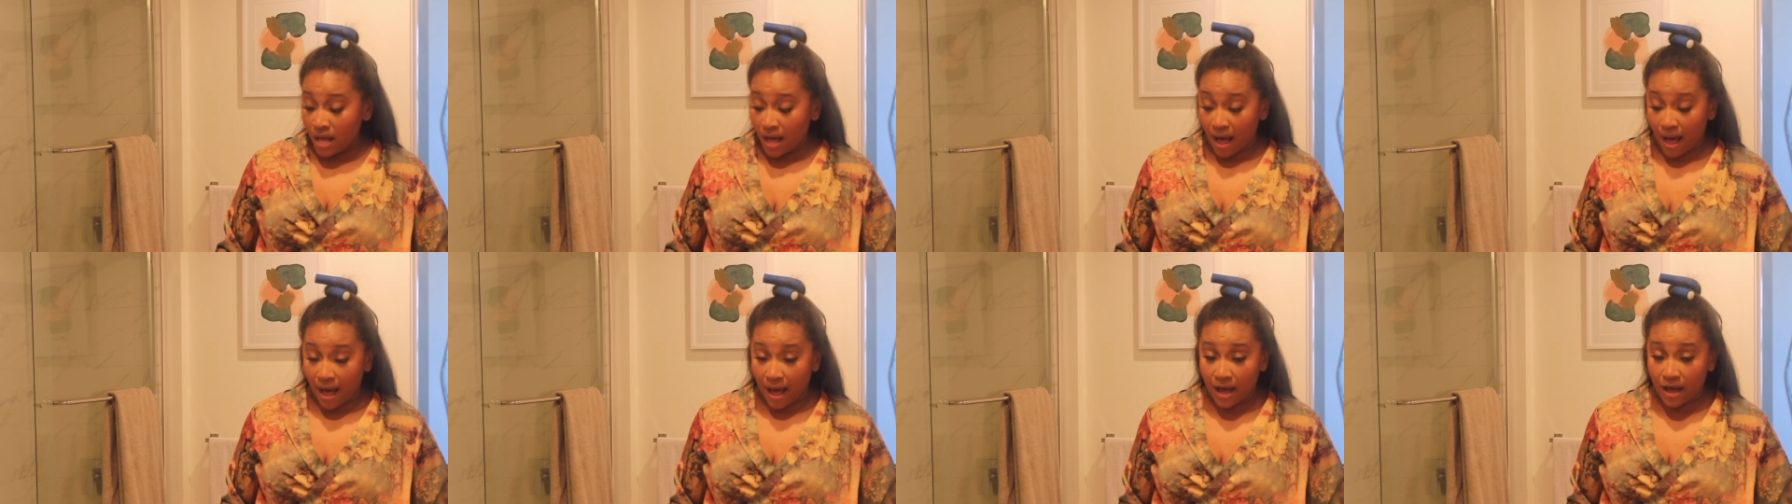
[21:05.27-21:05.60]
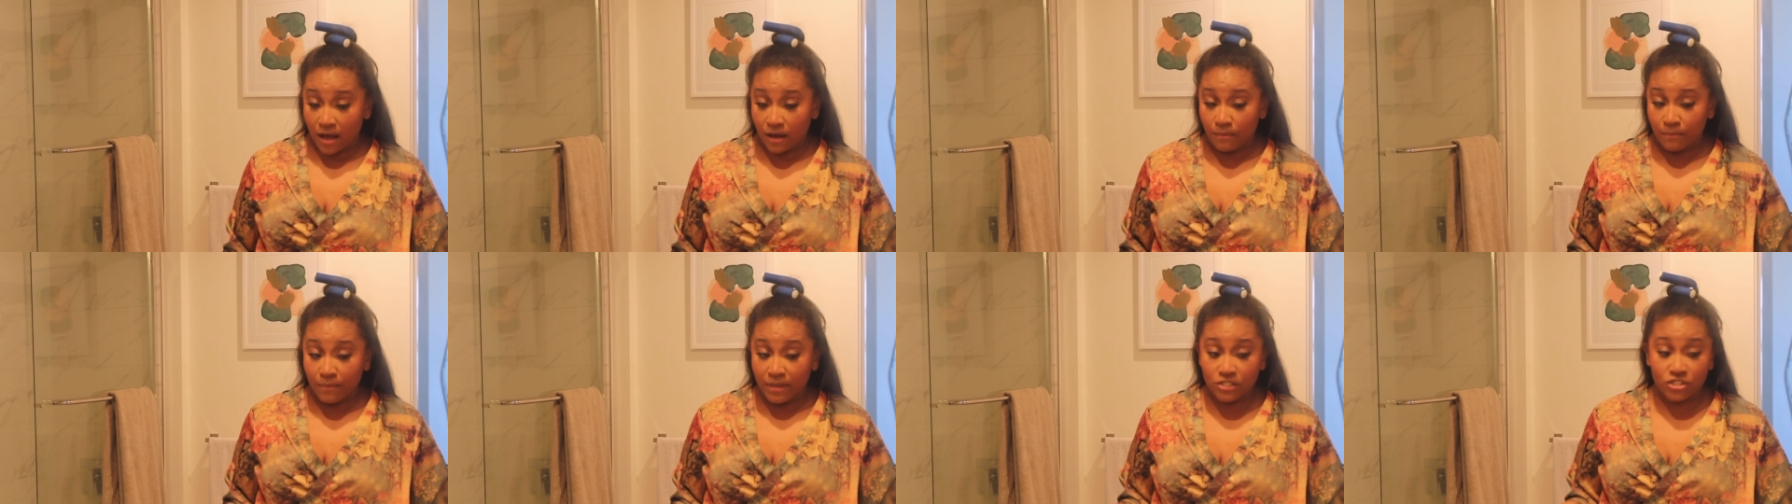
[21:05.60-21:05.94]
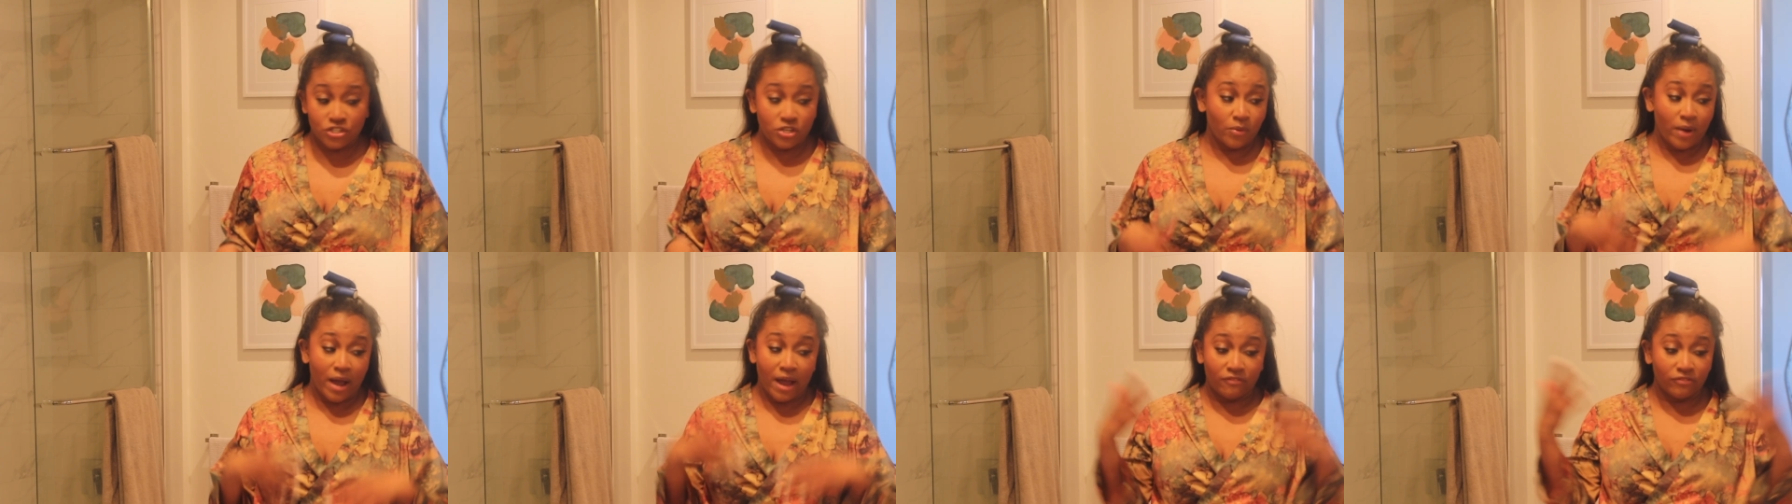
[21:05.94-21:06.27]
And
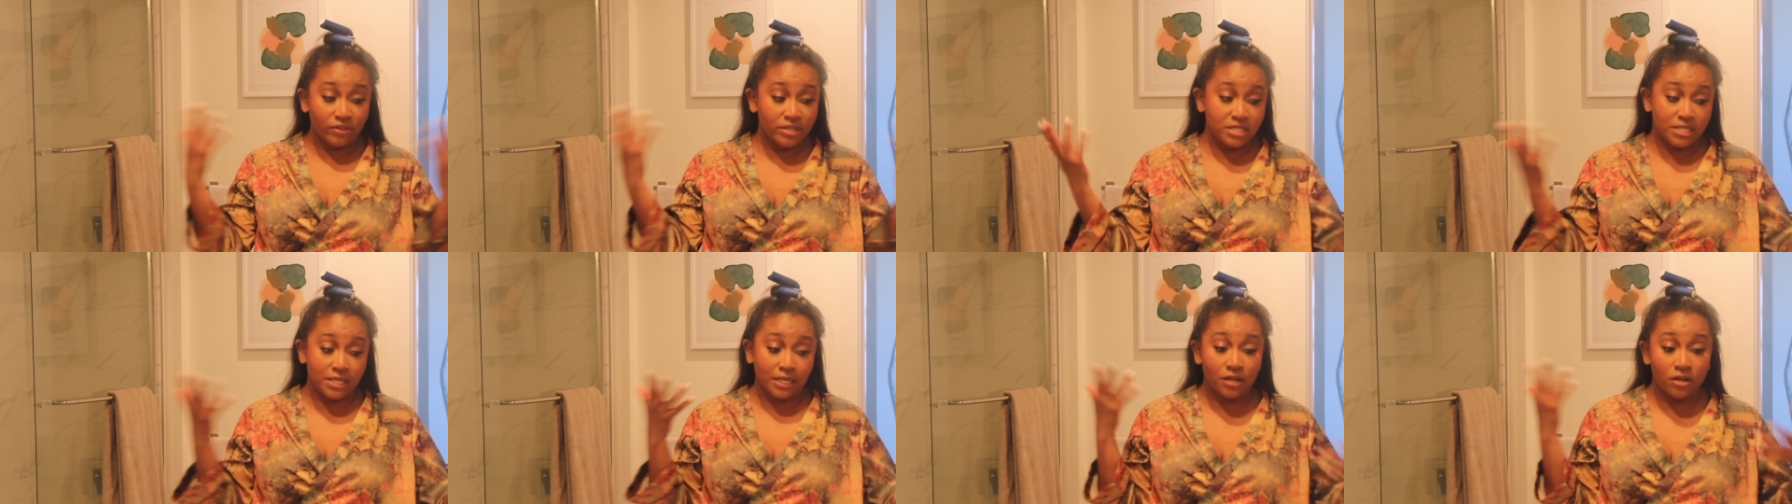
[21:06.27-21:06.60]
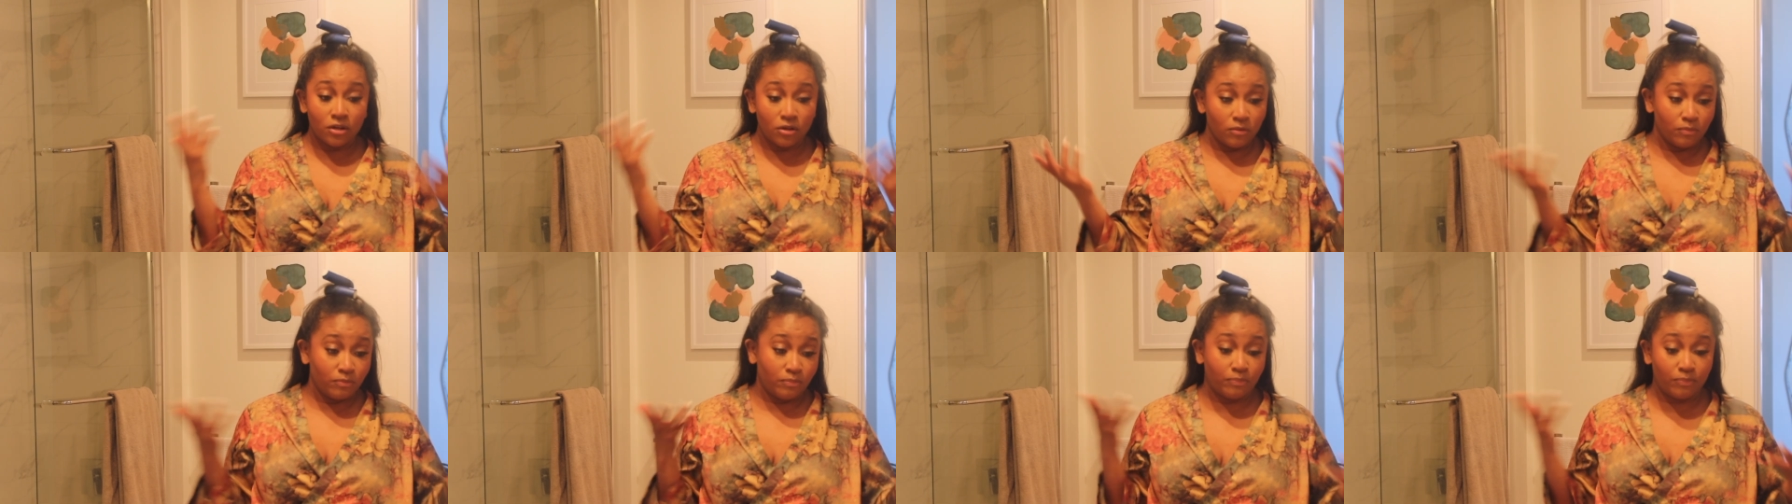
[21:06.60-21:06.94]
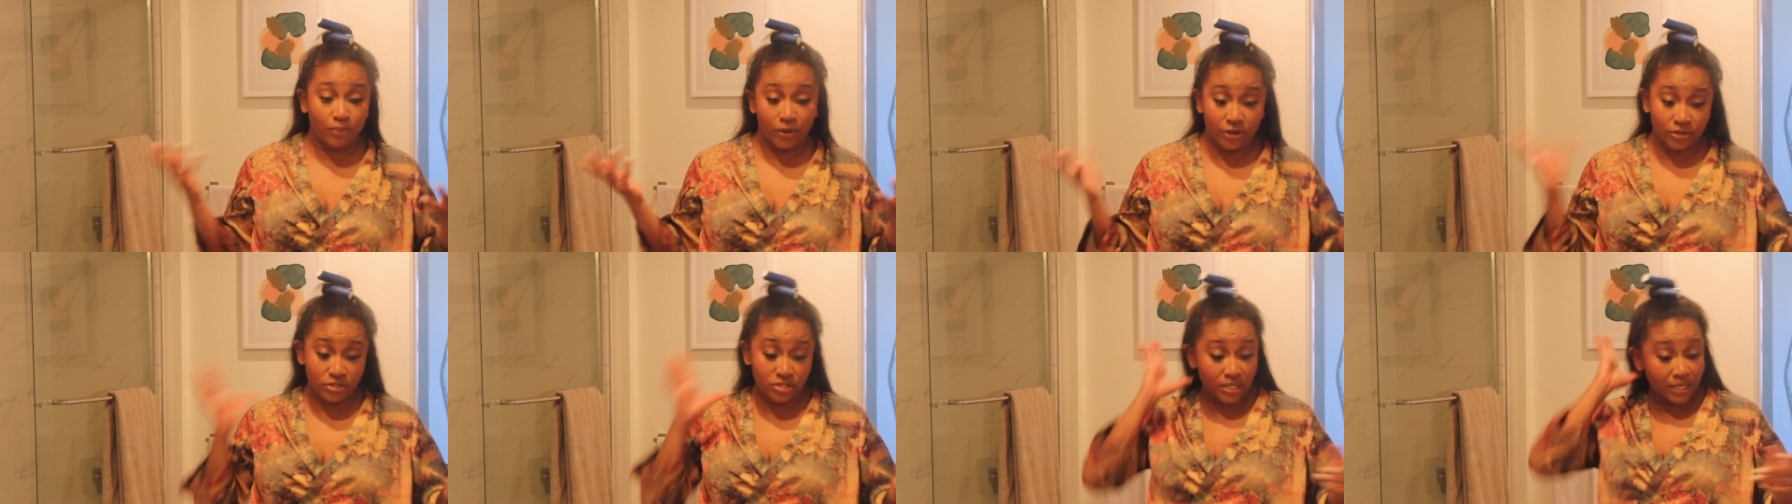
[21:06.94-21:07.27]
so every single
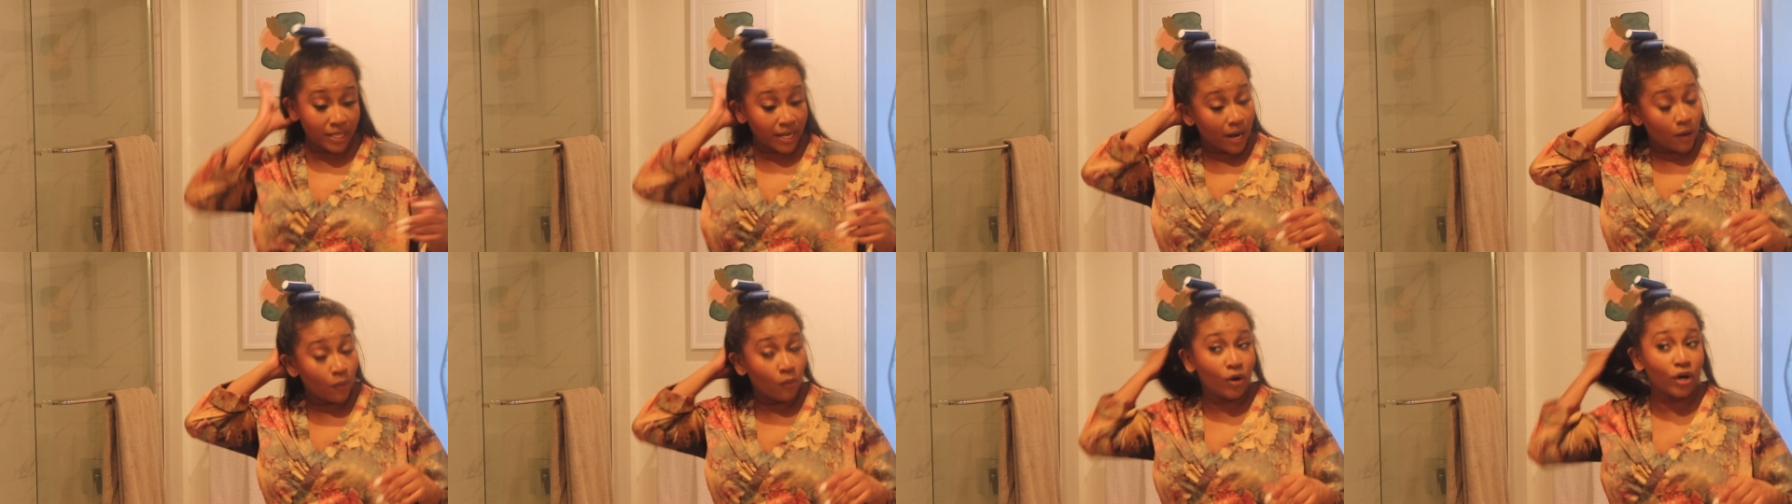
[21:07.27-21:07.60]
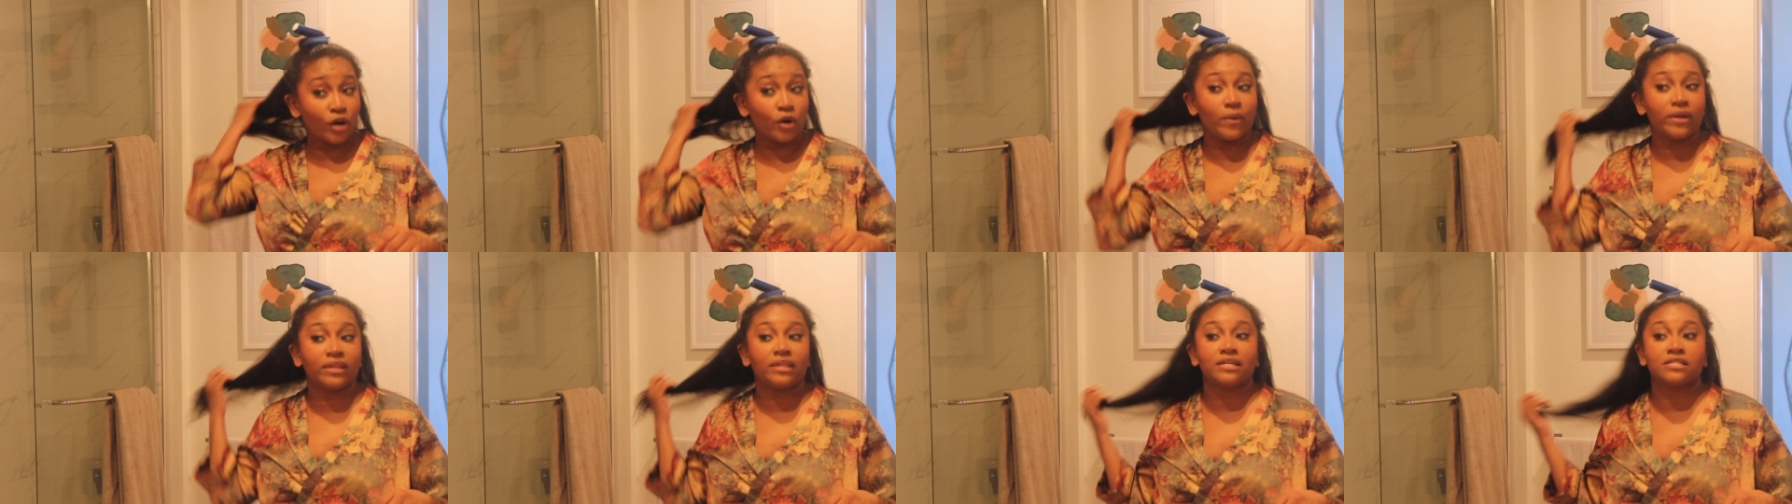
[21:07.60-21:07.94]
person that I work with,